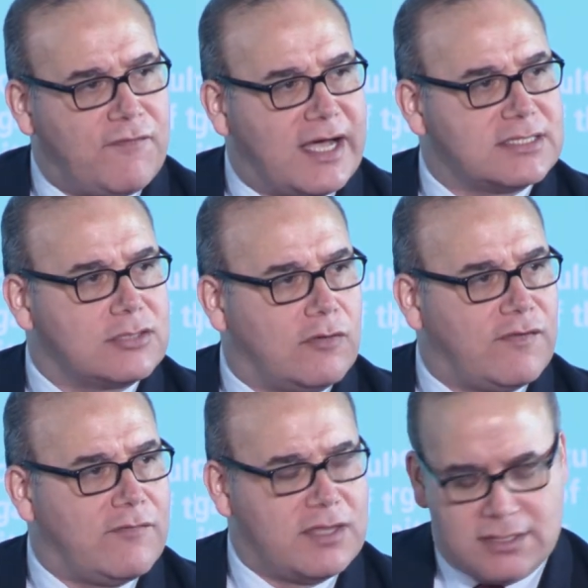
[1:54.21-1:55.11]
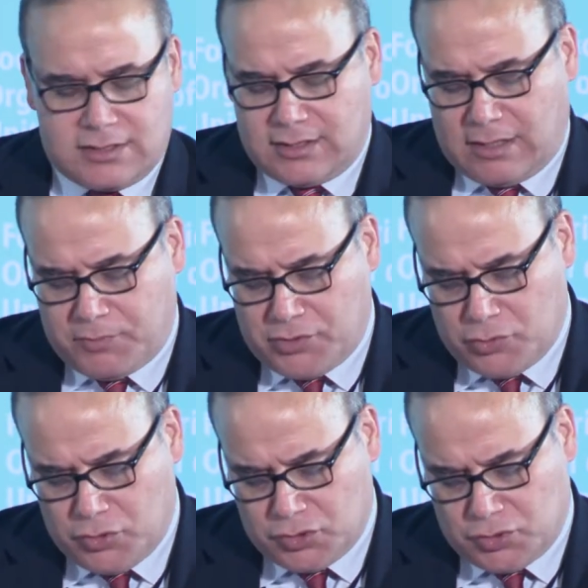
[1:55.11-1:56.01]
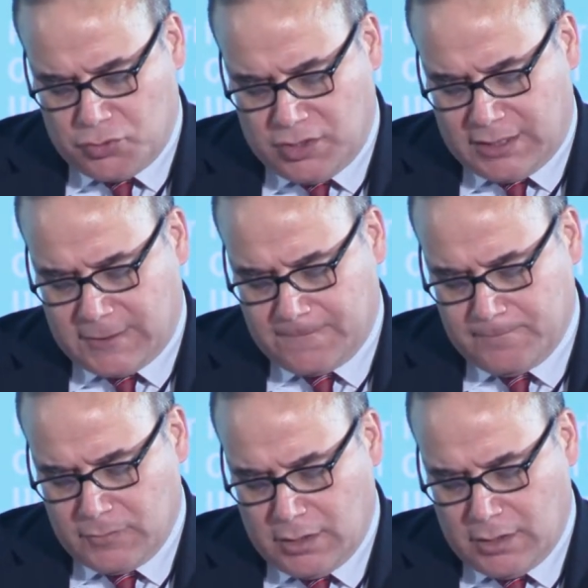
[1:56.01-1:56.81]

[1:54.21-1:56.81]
facts of evidence that Peru used to do that.